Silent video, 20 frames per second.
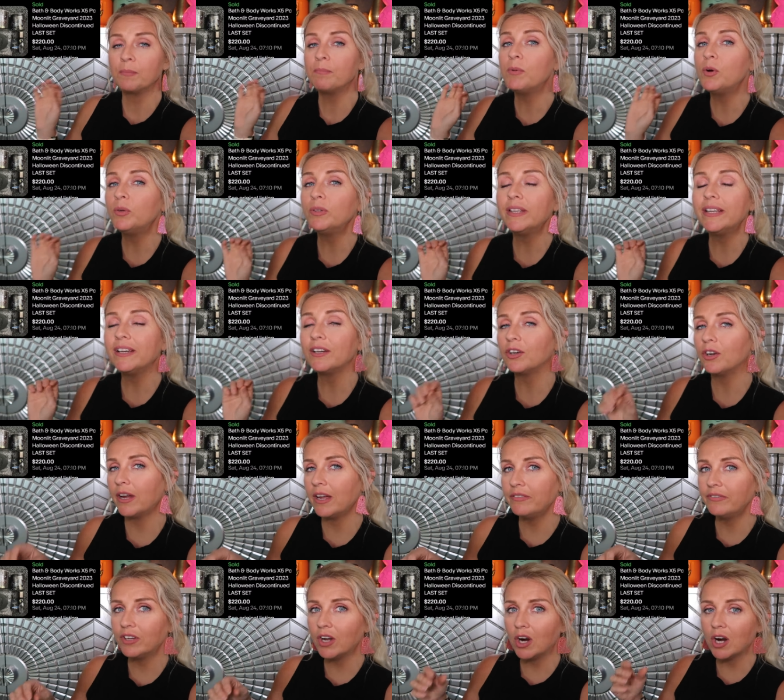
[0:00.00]
Moonlit
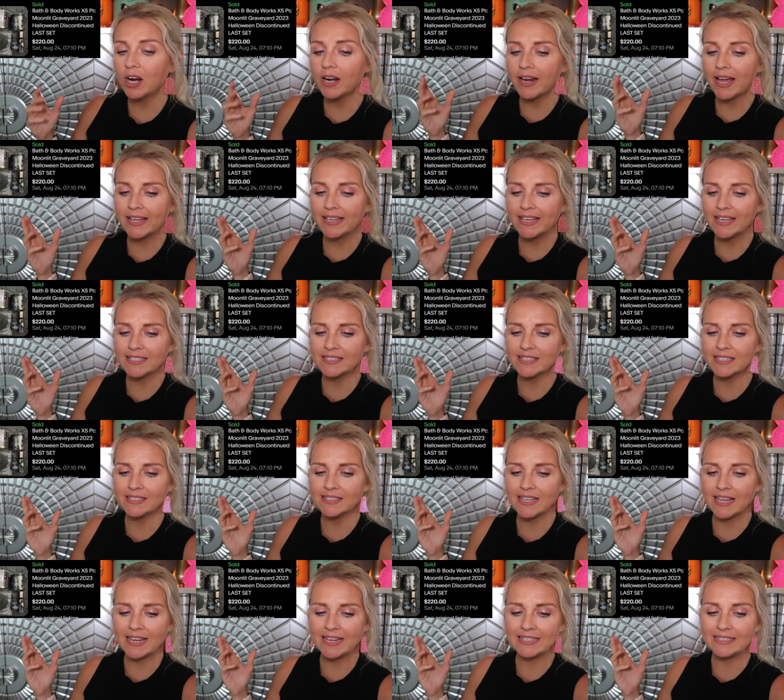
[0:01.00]
Graveyard, I guess,
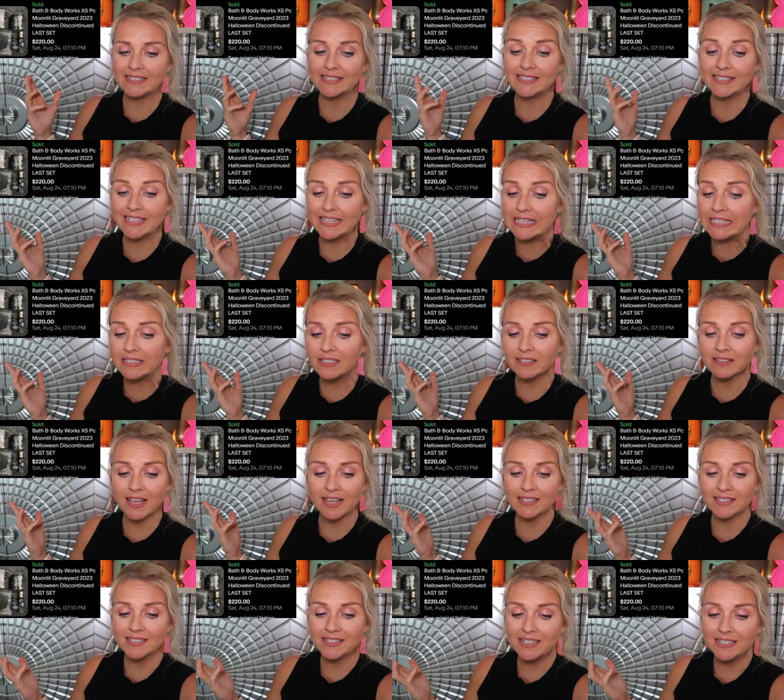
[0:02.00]
is a scent
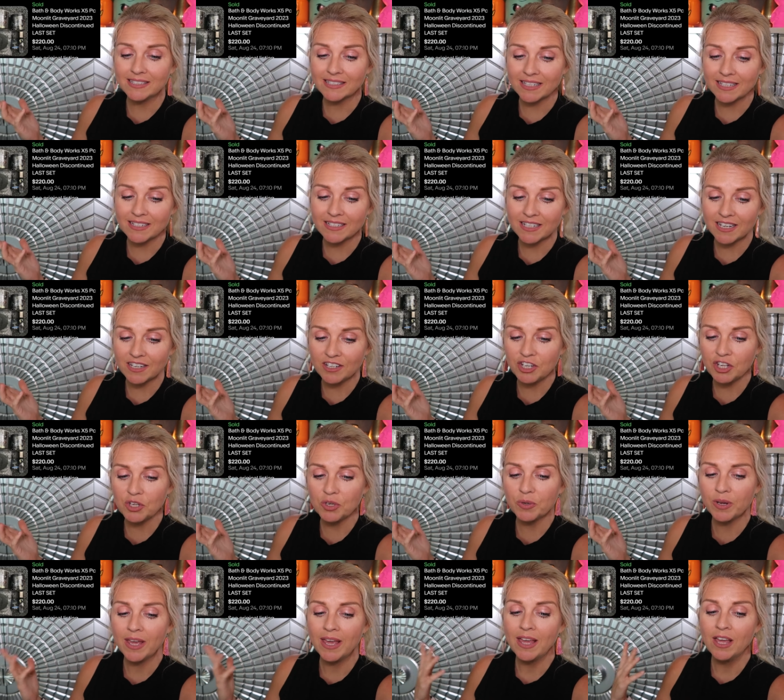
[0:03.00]
that's
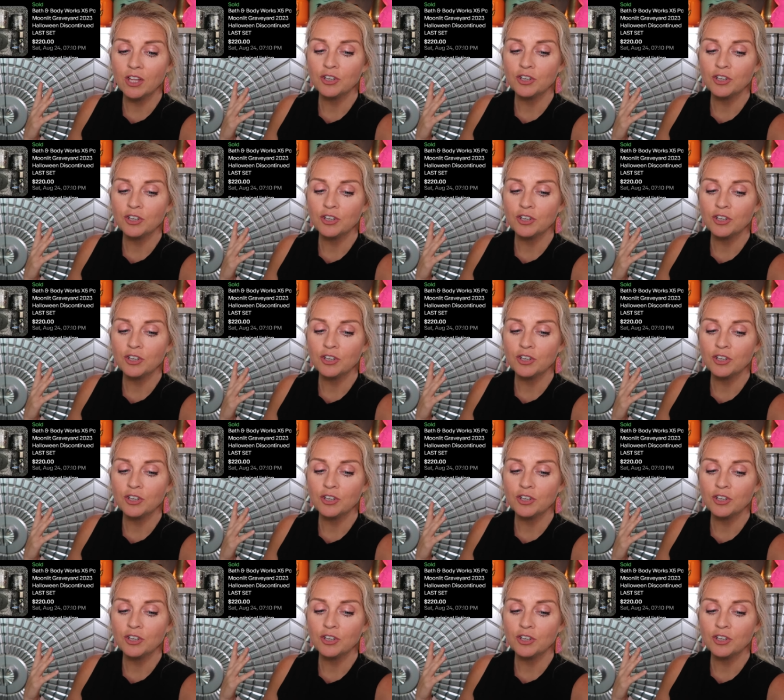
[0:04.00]
discontinued.